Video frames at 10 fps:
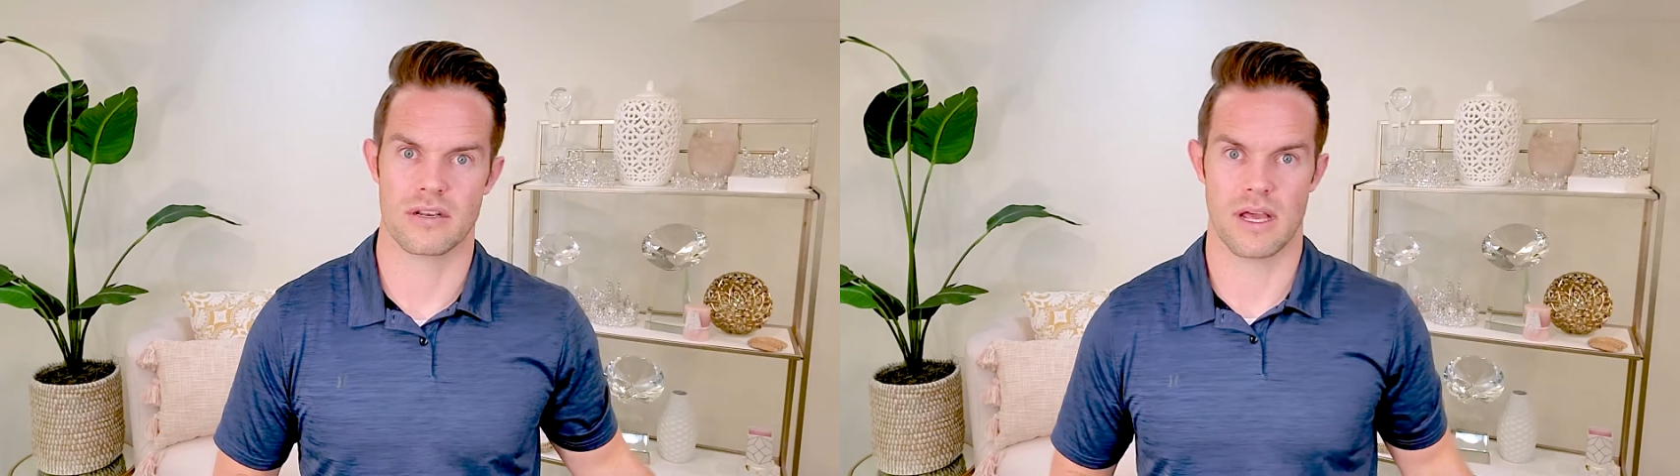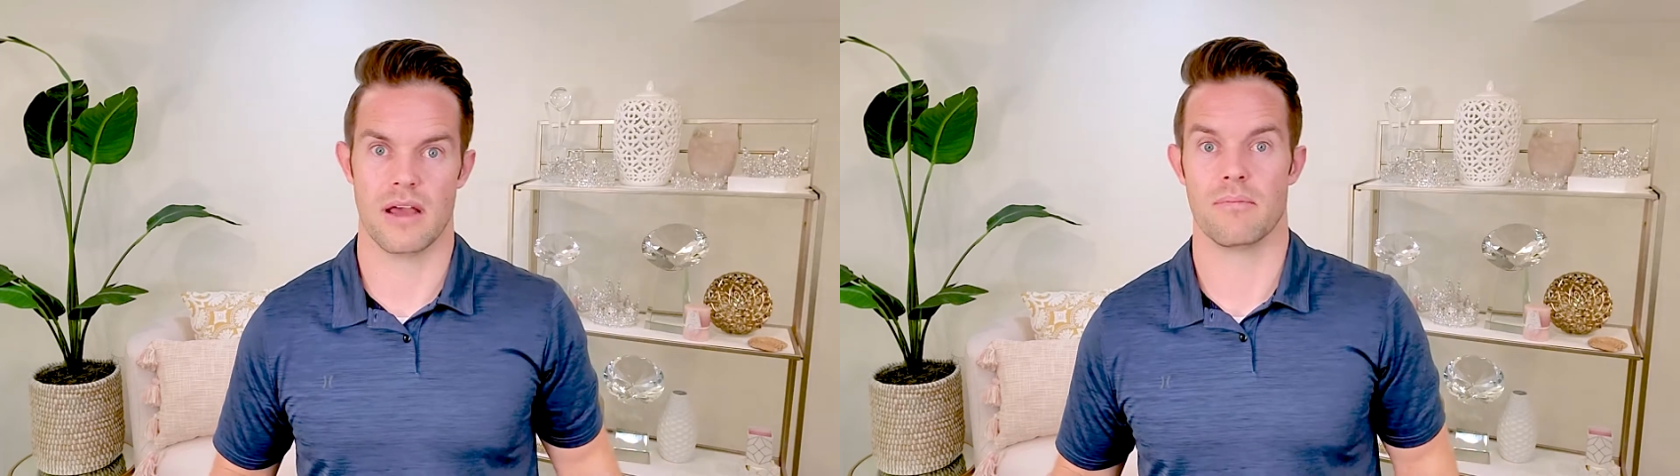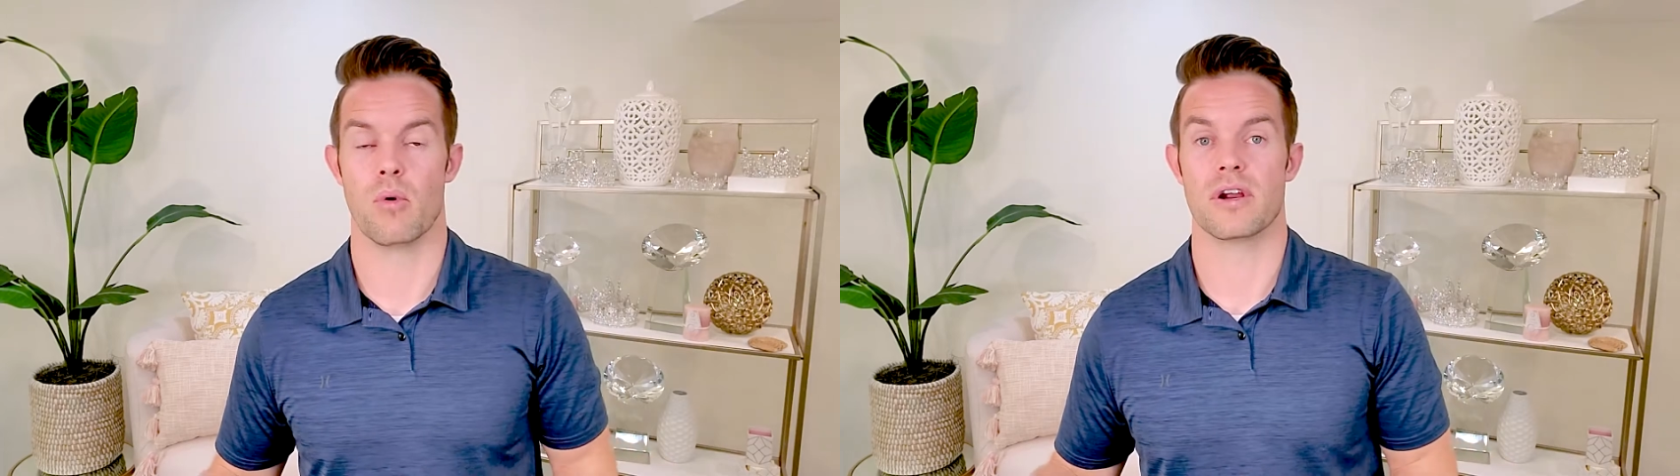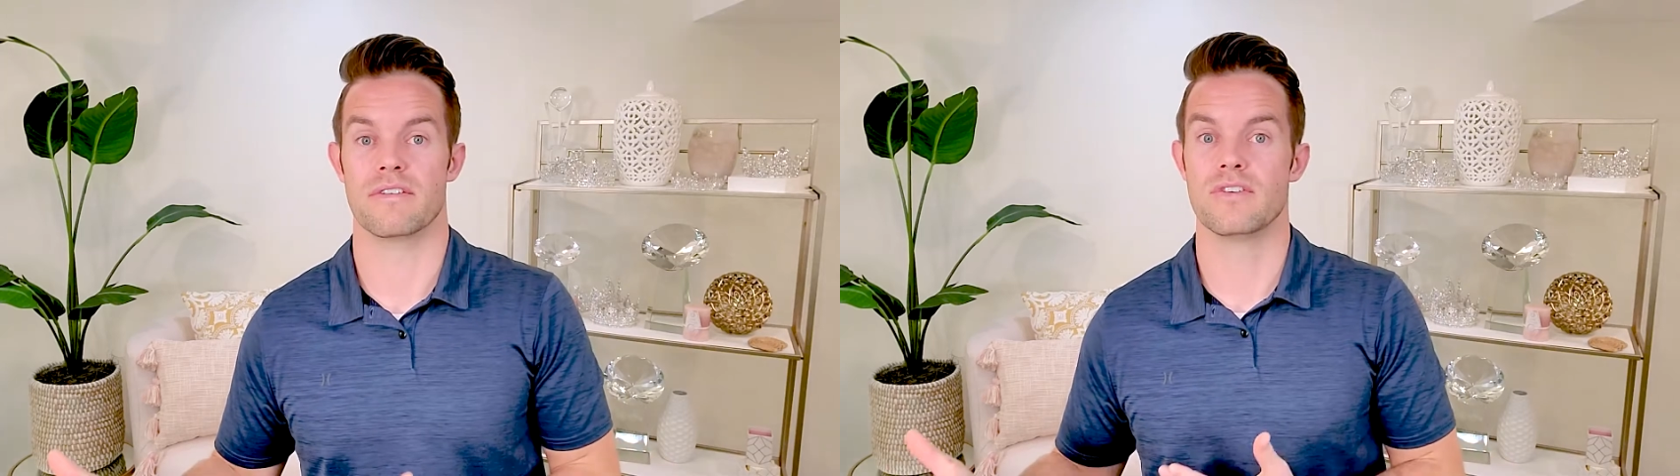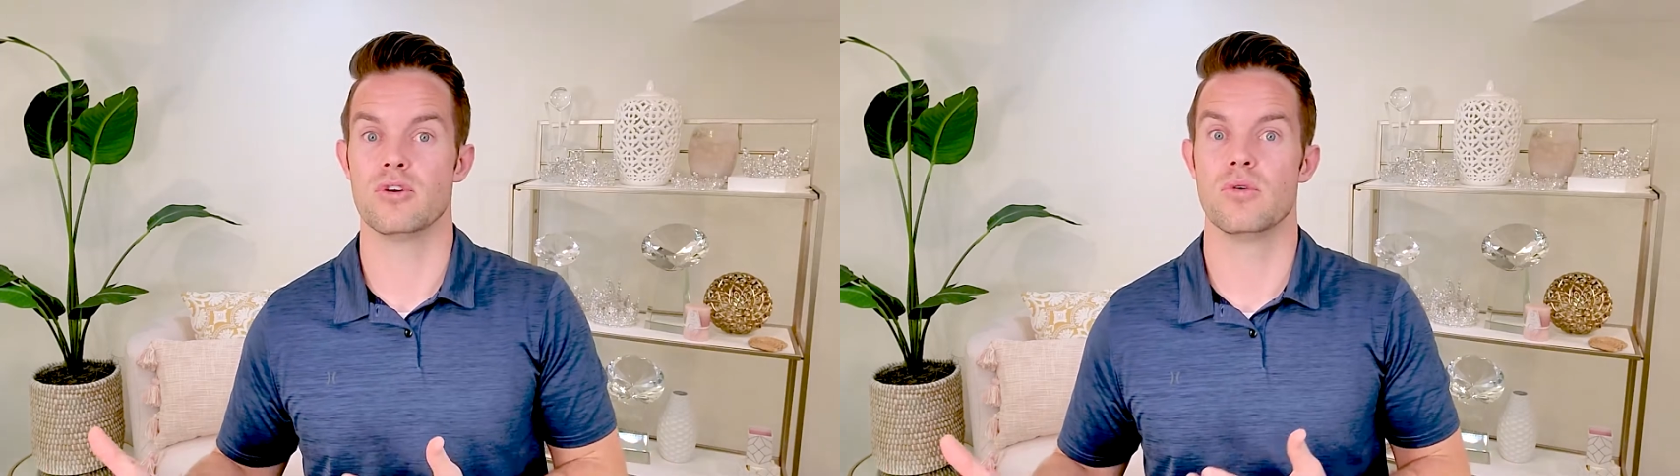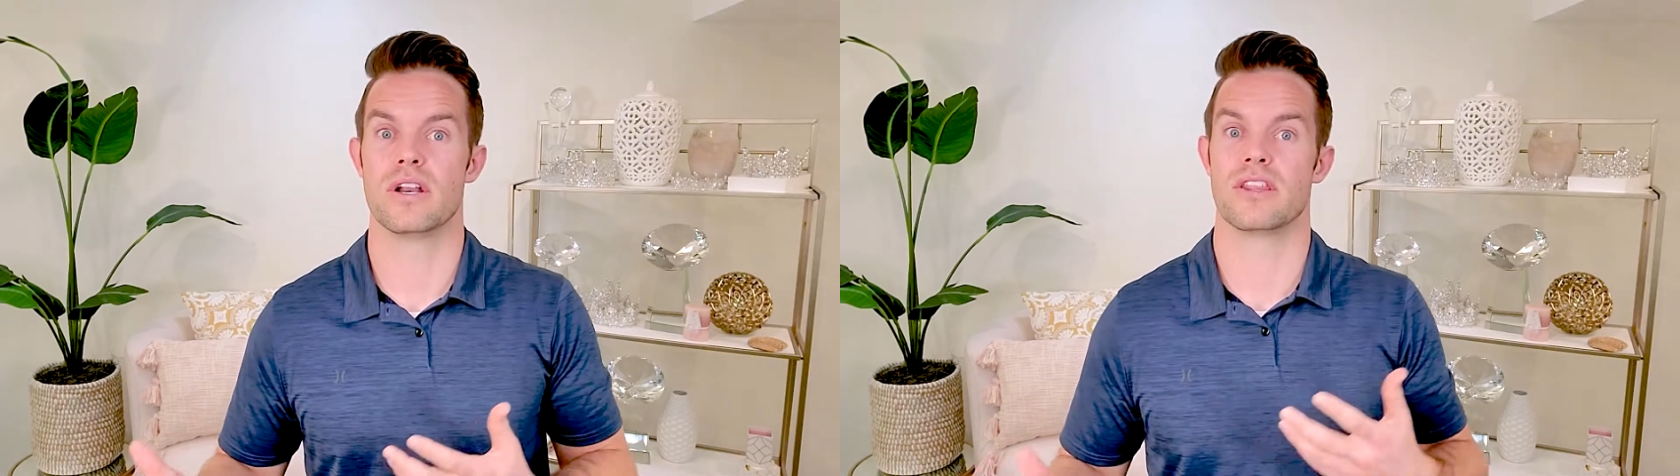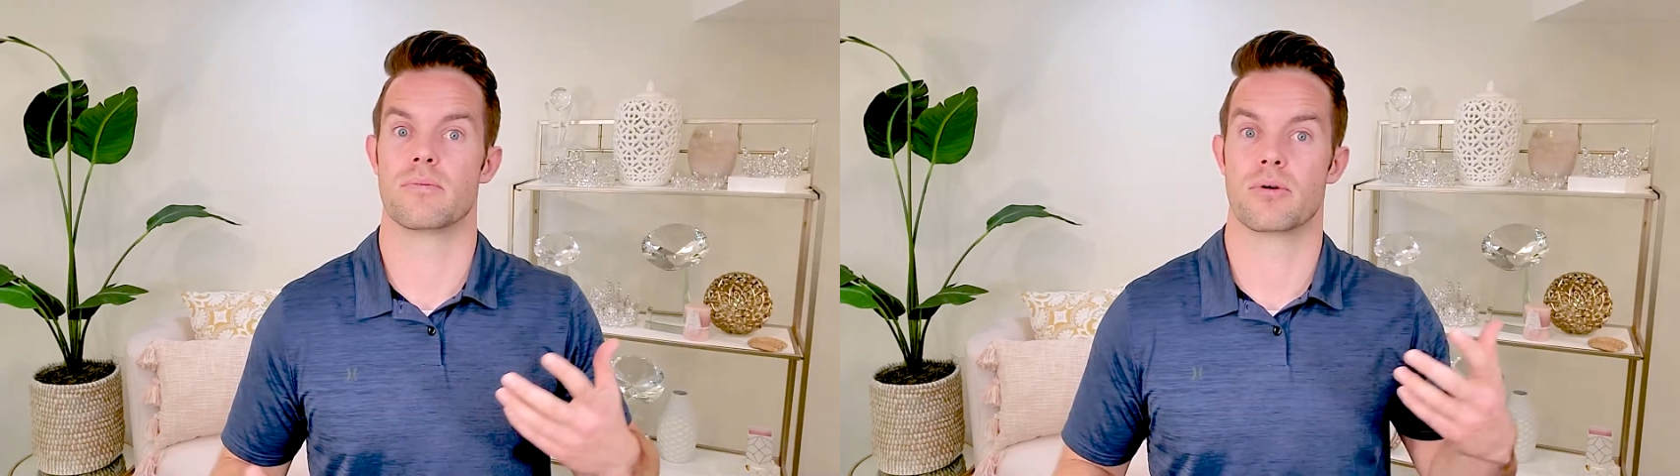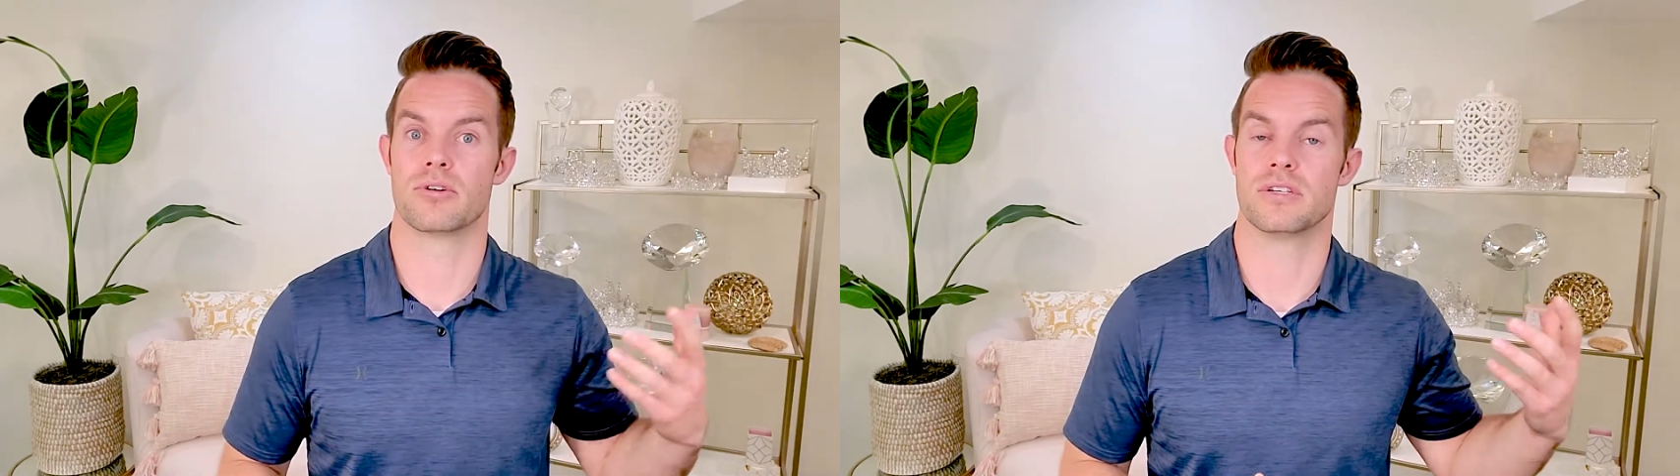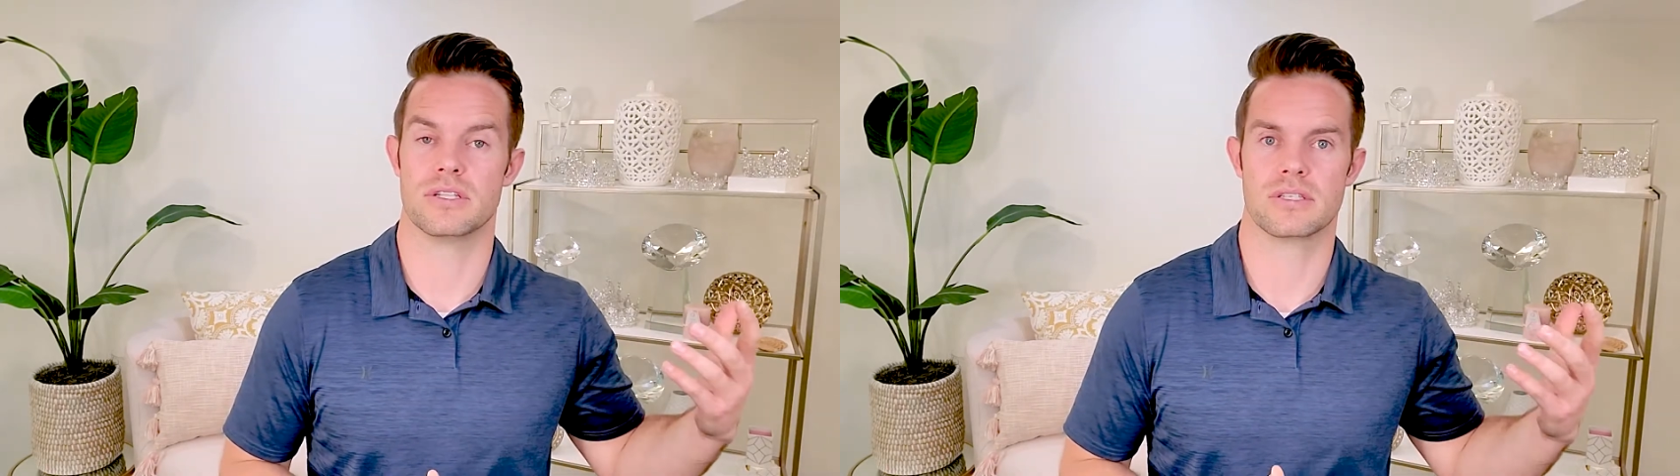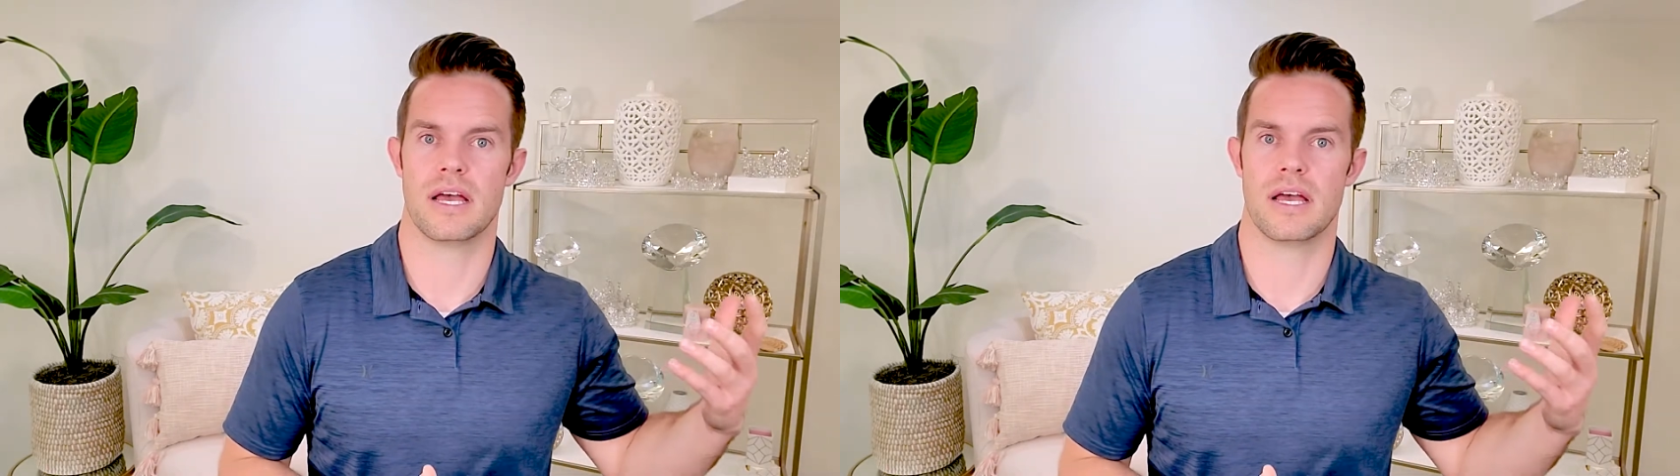of view, another person's